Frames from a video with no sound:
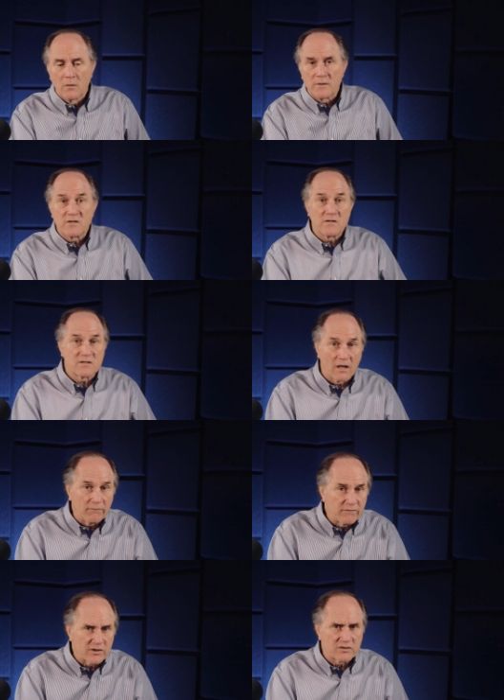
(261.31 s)
We see
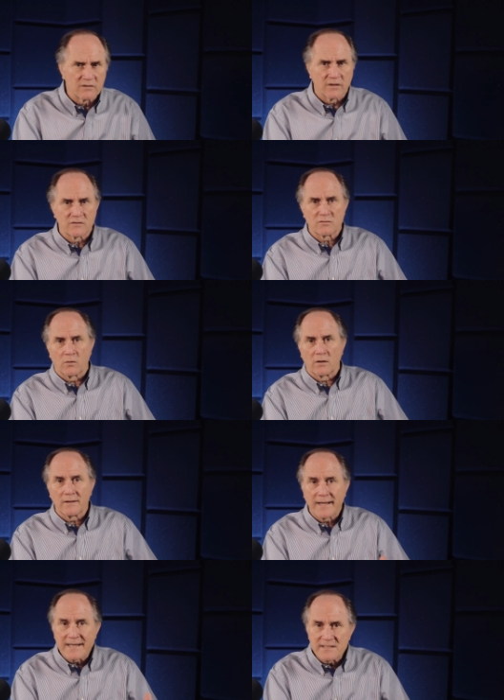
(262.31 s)
selfishness or
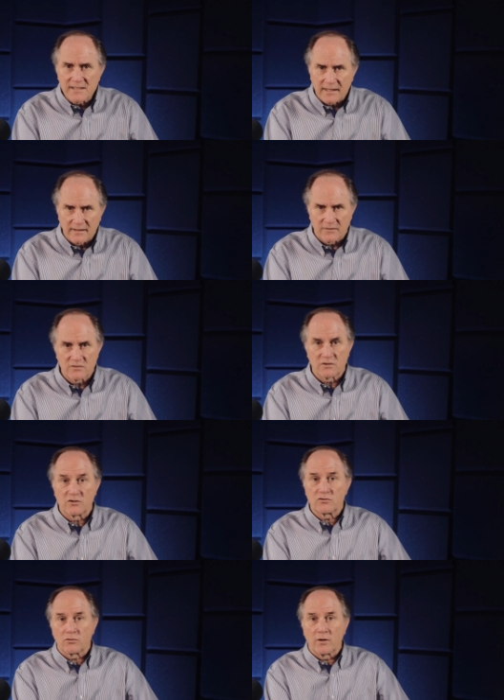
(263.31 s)
laziness
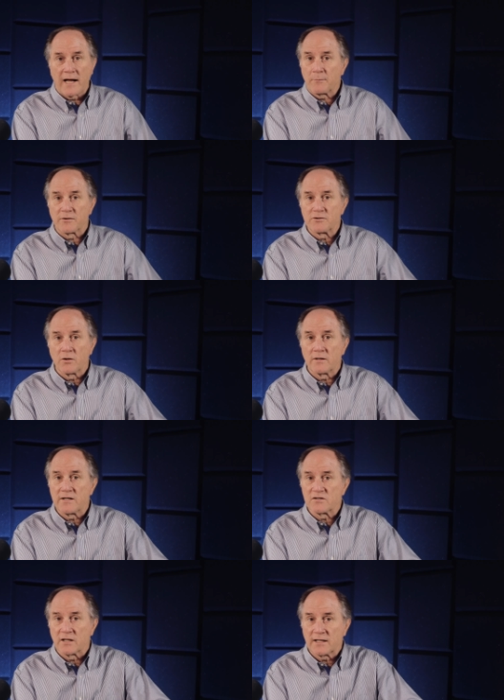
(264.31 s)
destroy
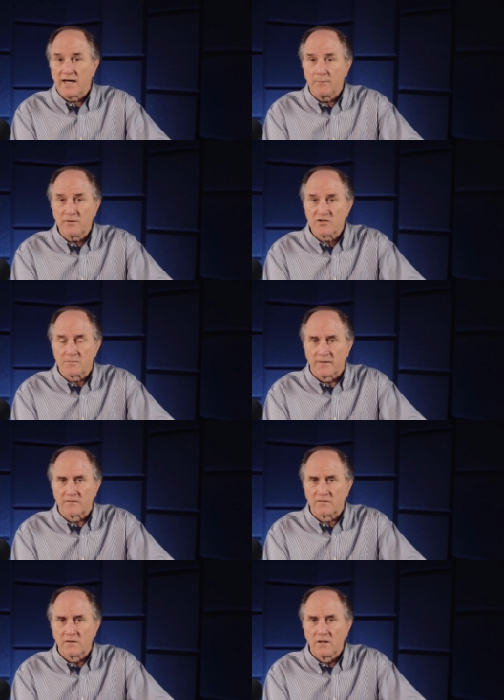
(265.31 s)
opportunities and
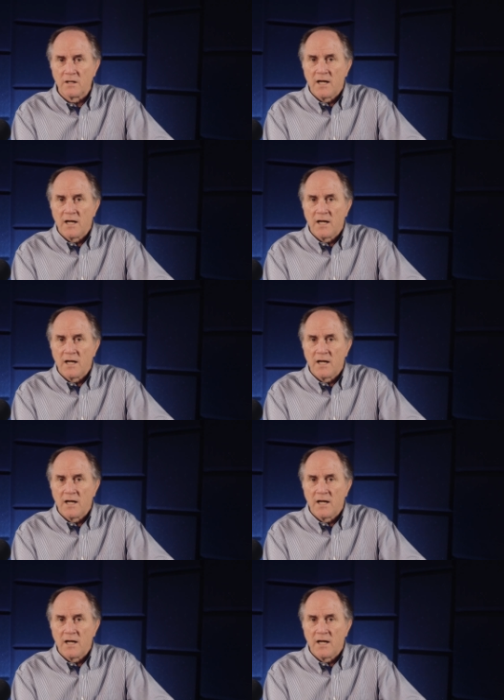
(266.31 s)
accomplishments.